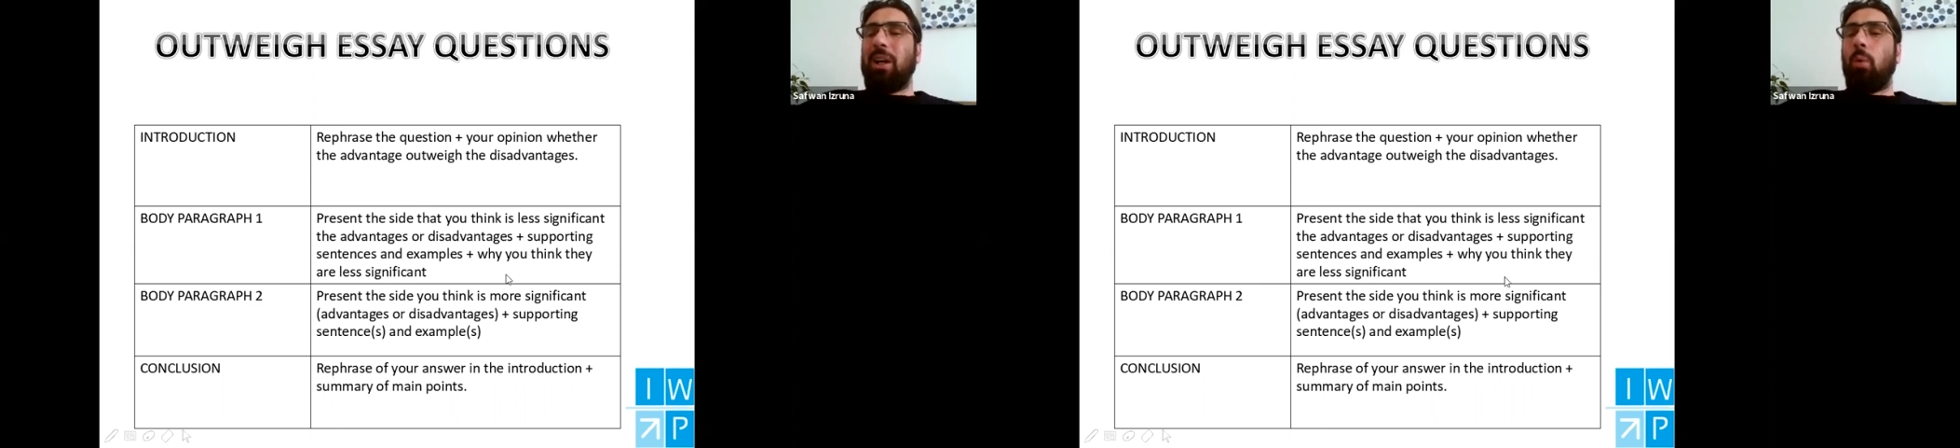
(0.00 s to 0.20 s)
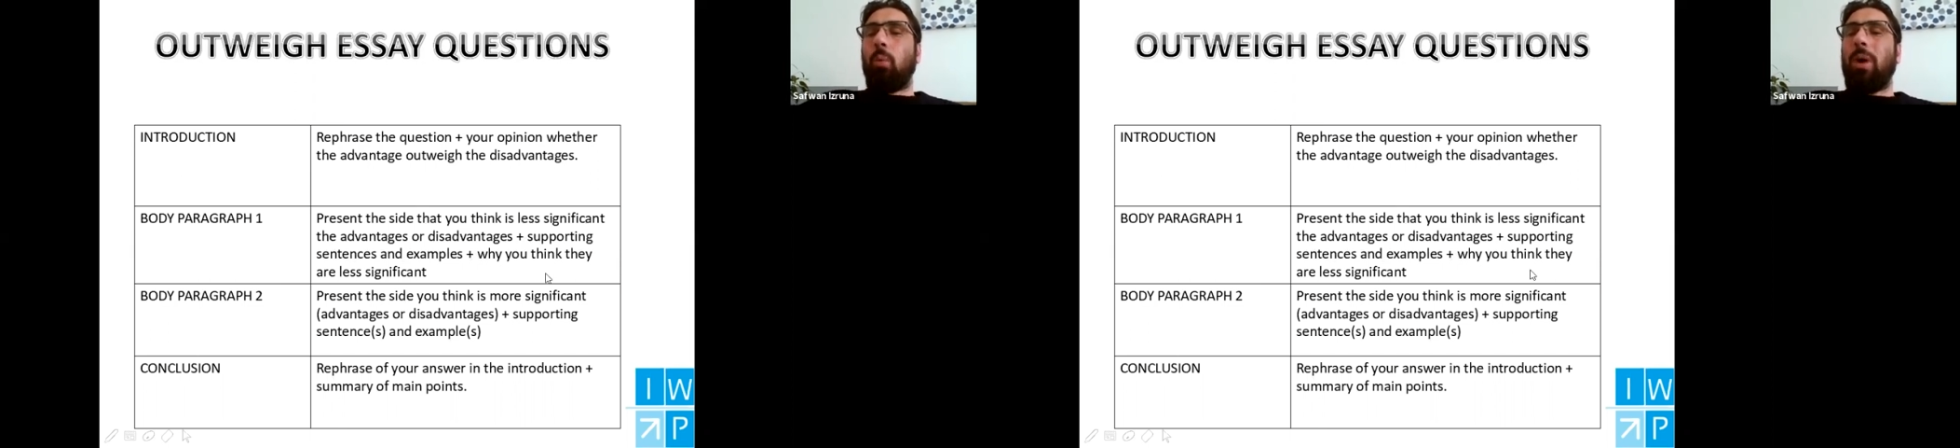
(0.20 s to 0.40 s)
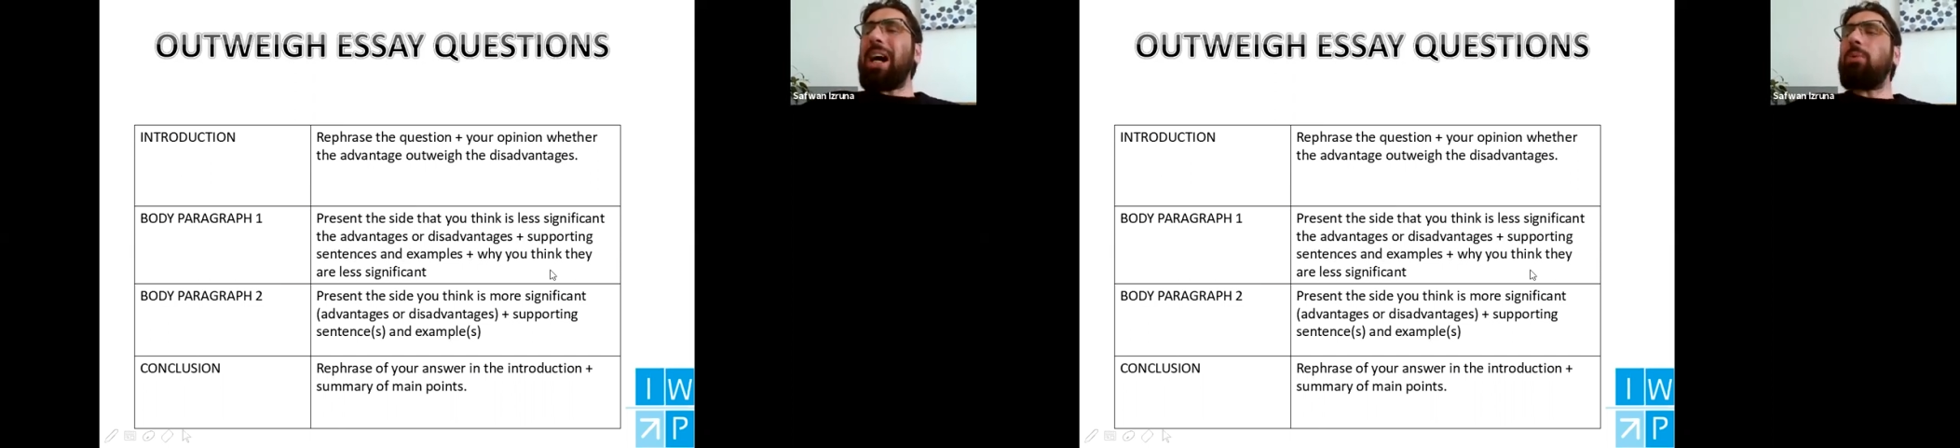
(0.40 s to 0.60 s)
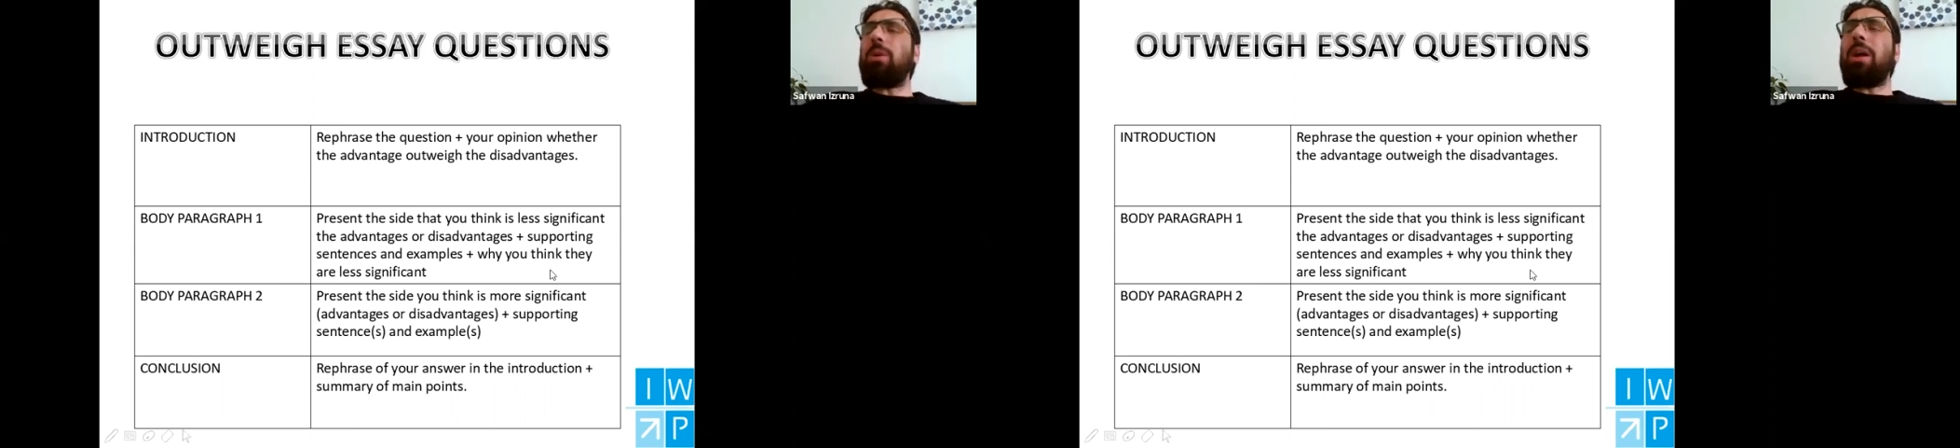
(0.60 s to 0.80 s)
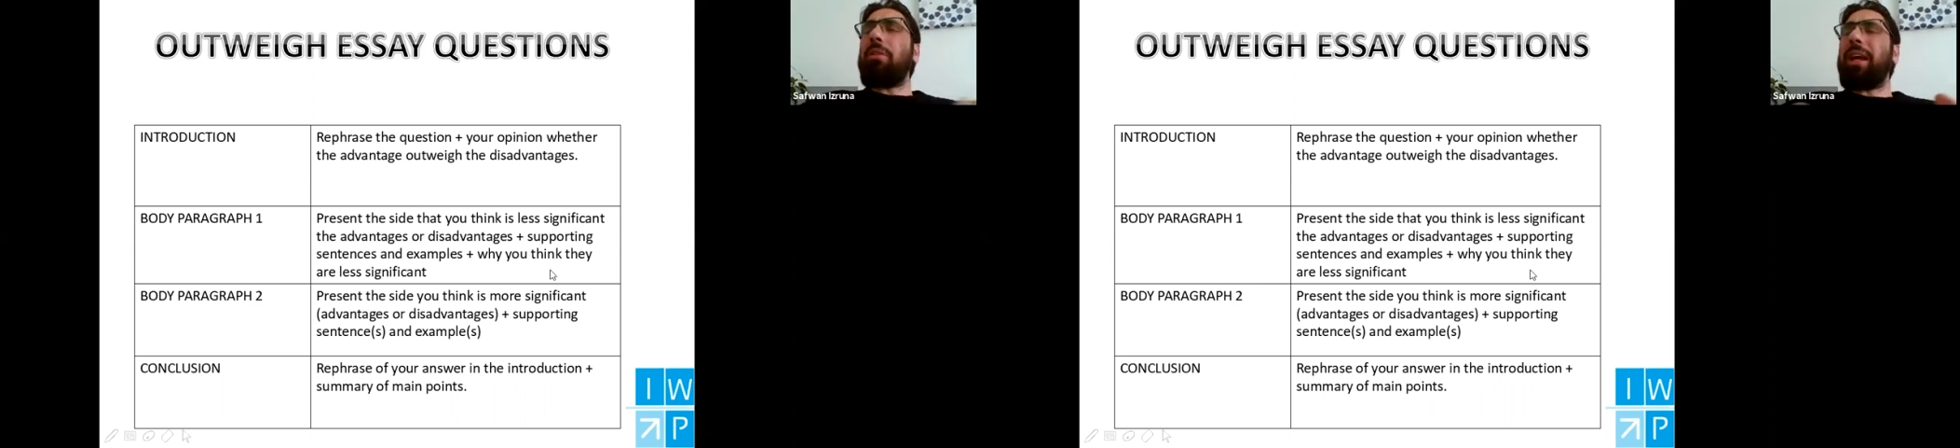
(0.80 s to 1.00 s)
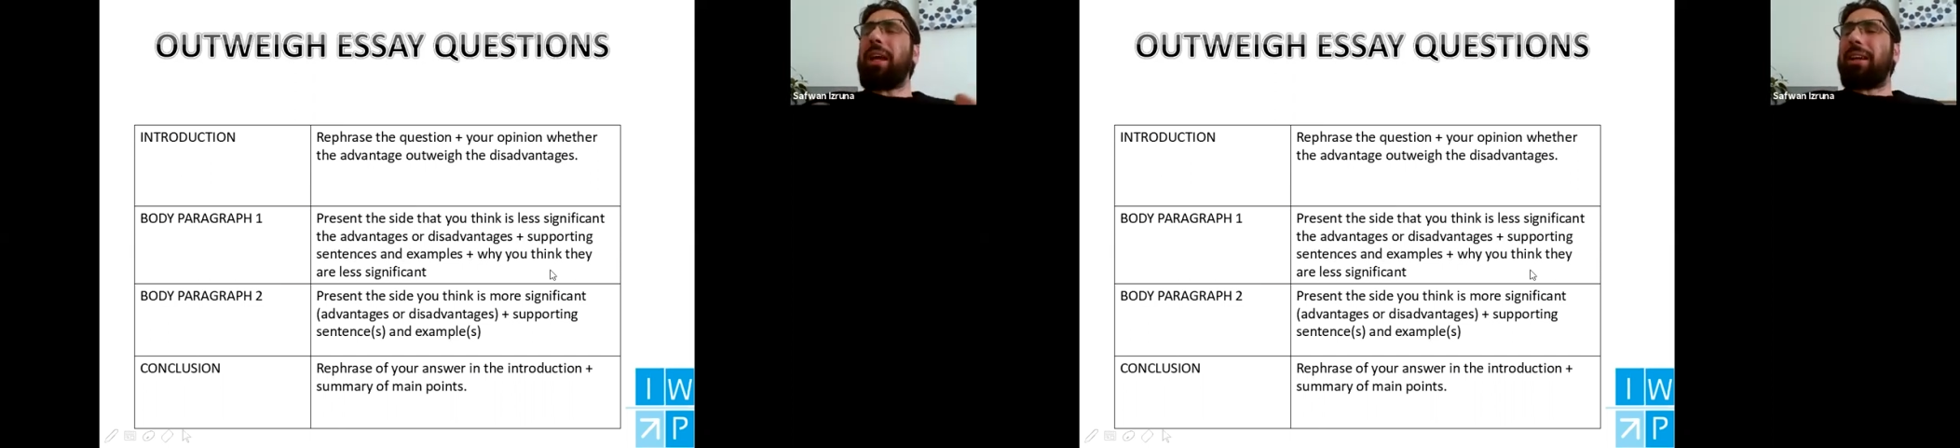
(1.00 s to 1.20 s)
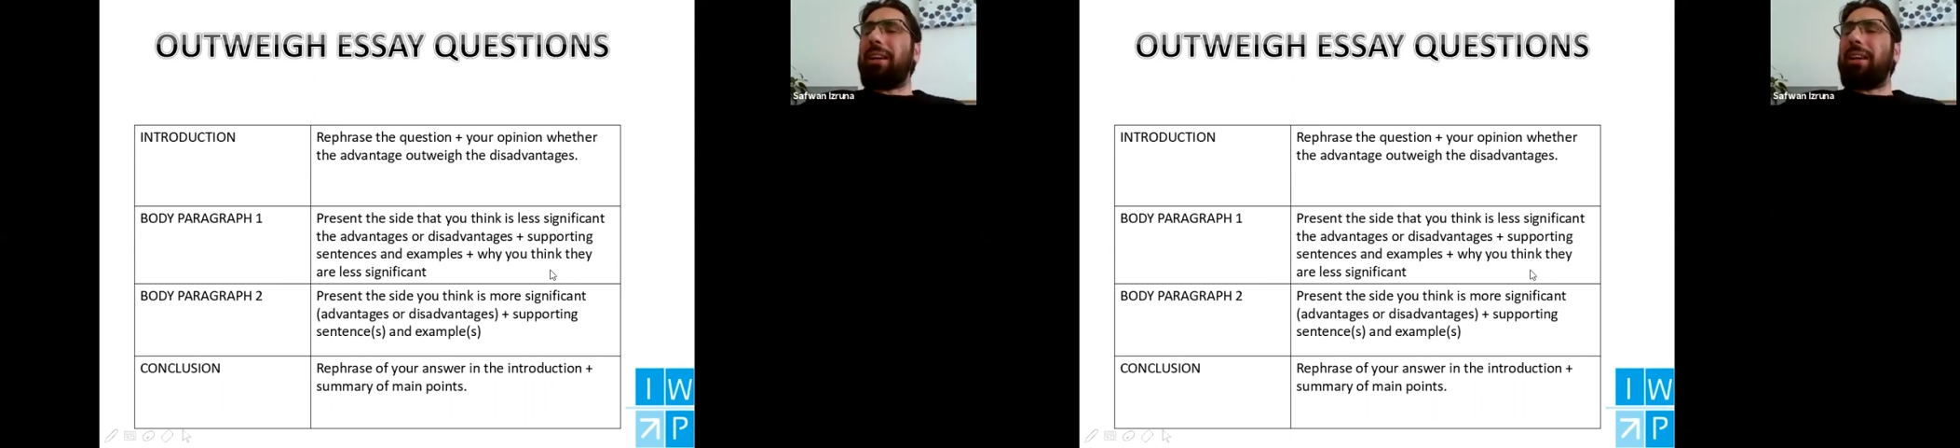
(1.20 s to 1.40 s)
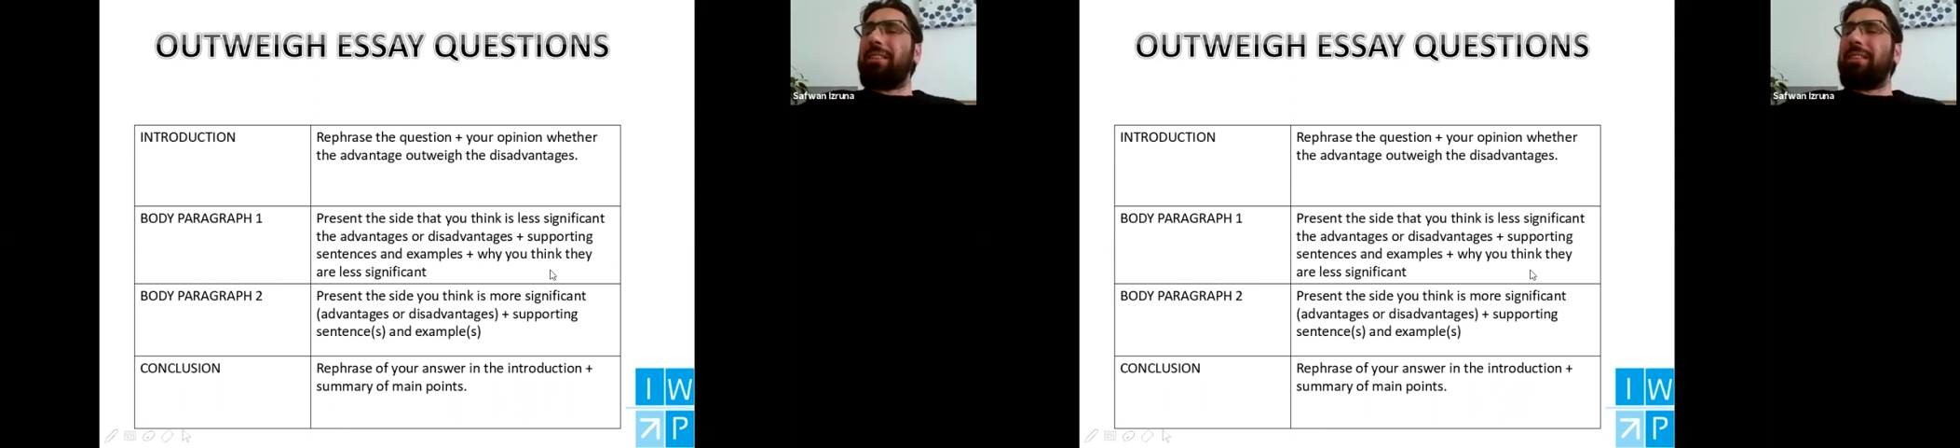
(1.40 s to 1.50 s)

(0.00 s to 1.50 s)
why we think